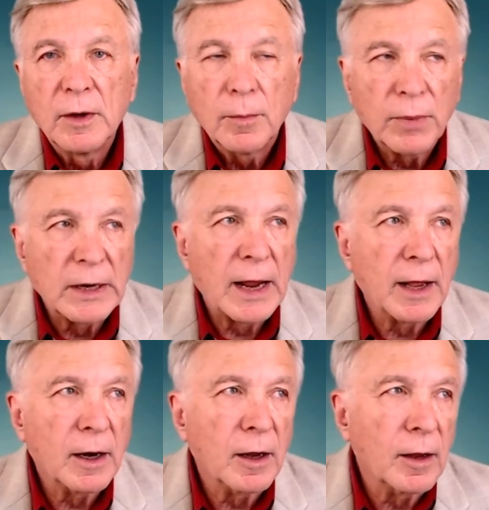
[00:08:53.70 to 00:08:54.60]

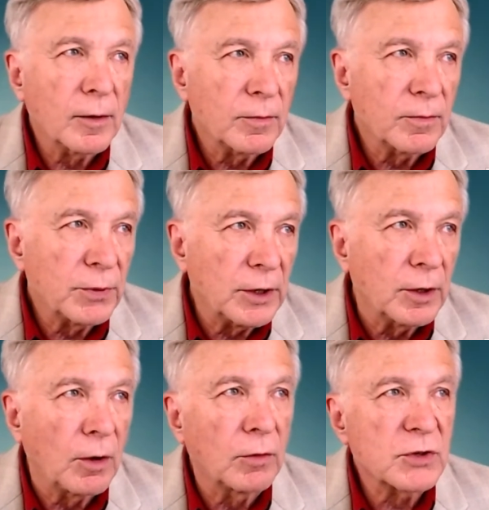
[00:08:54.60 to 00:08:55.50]
Banana
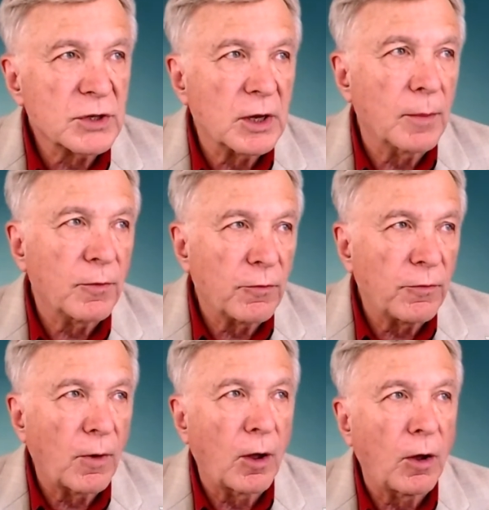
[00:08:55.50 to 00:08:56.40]
peel, slip
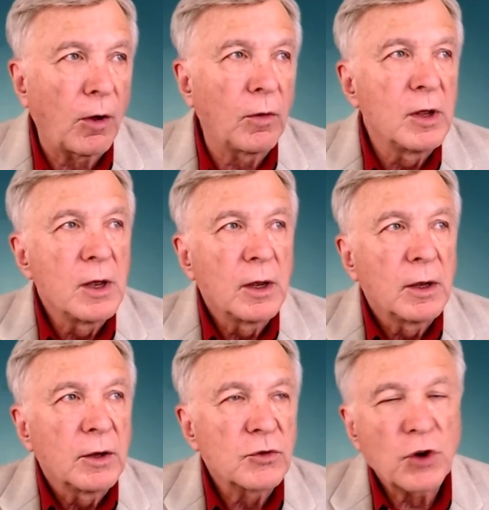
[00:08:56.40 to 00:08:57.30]
fall,
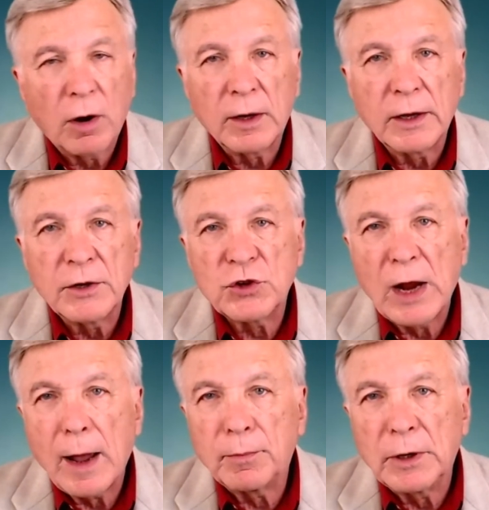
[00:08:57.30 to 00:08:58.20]
Charlie
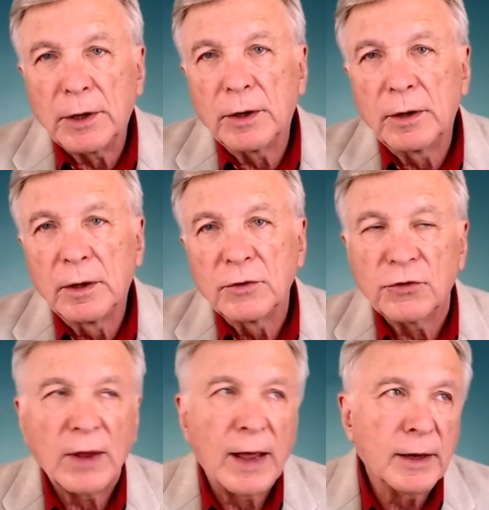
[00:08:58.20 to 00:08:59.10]
Chaplin,
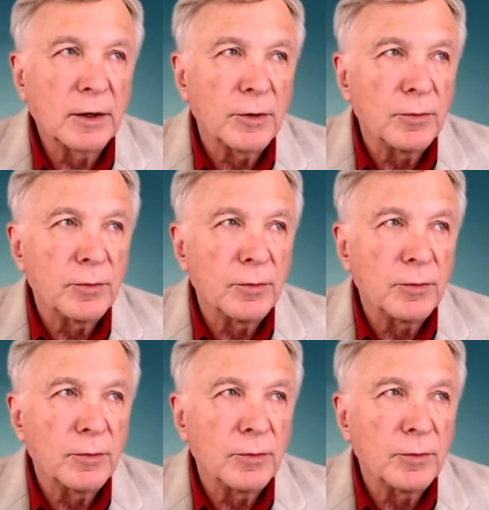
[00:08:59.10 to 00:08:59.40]
silent